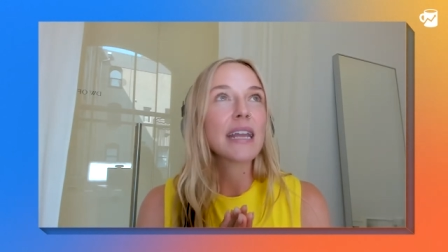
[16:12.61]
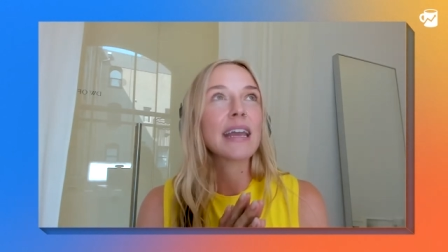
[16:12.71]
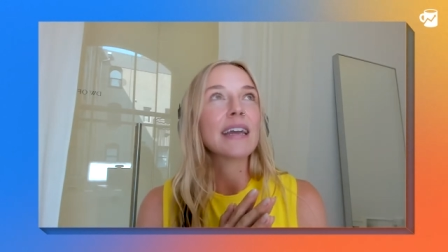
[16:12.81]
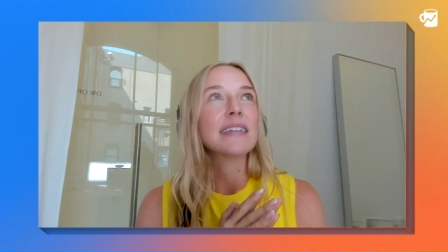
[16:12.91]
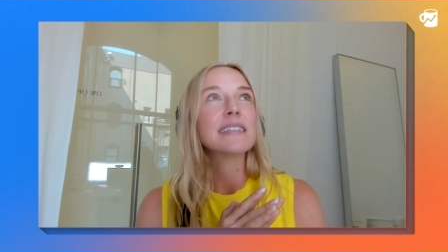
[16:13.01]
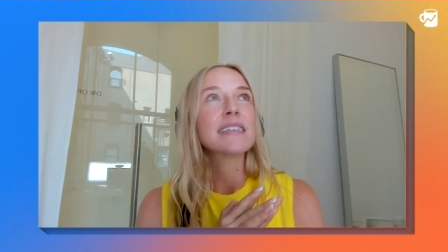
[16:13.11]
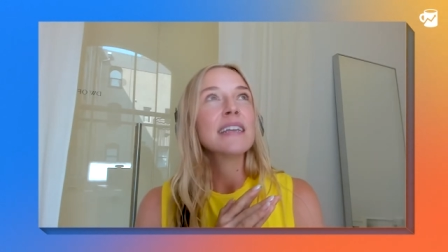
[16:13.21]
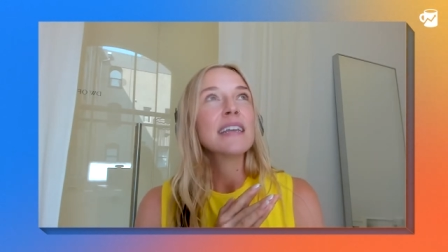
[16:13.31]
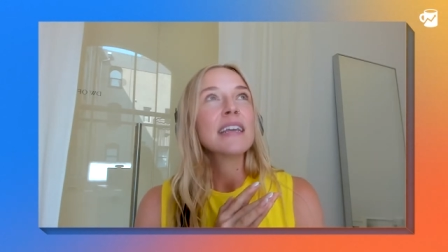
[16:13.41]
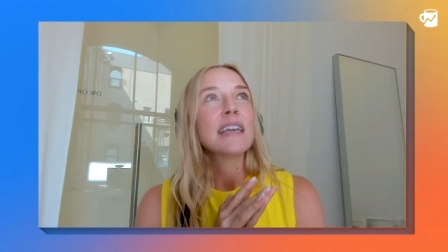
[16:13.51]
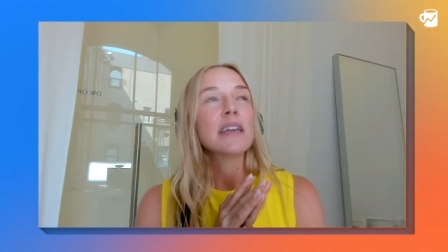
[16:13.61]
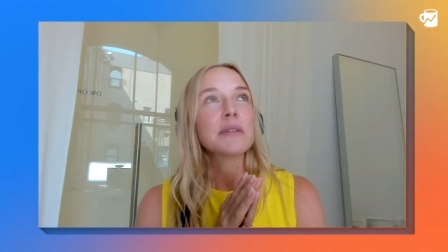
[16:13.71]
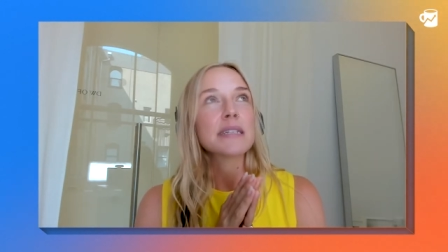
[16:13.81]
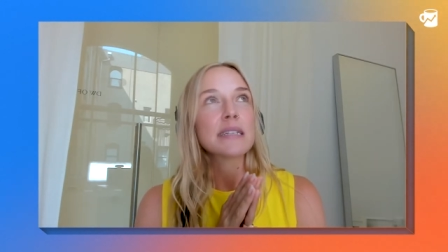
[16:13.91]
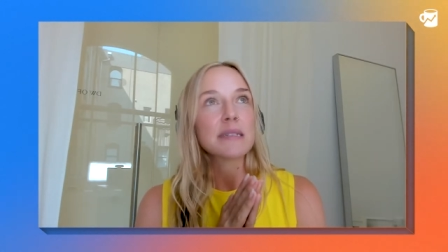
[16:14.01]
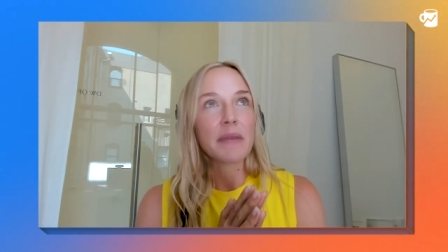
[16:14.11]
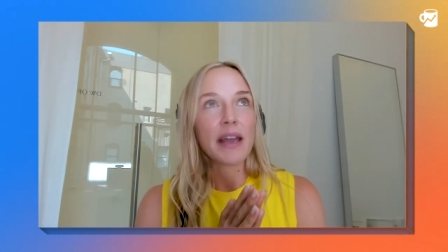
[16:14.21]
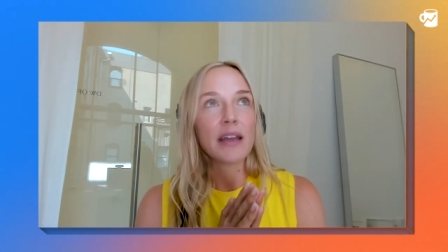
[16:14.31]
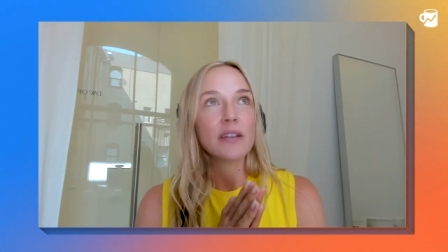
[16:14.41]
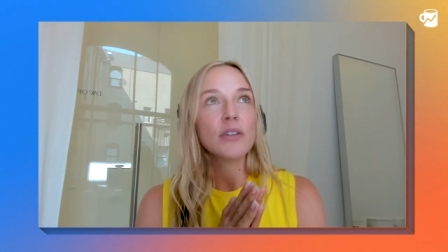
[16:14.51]
And it was this
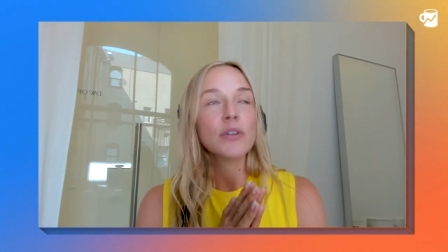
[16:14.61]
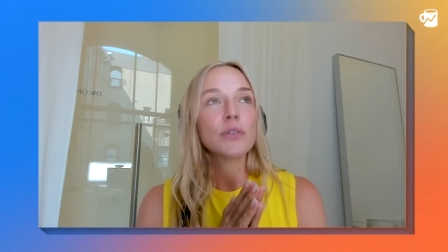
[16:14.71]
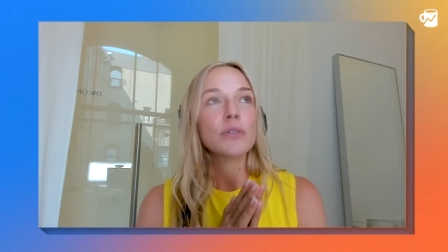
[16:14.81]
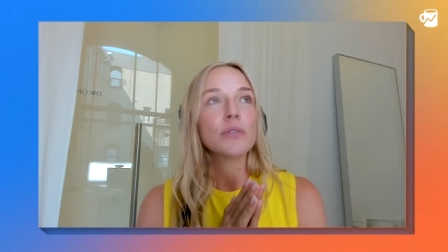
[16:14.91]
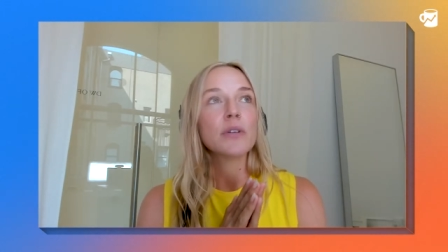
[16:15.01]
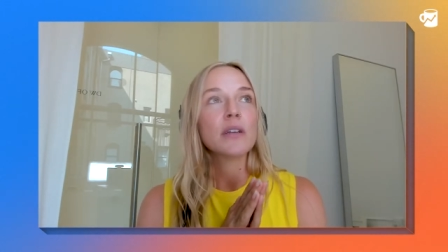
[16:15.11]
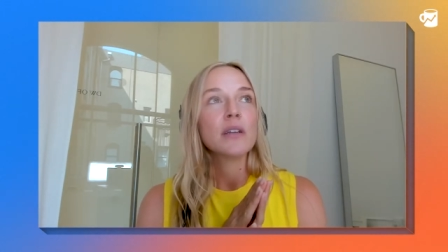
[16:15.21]
man who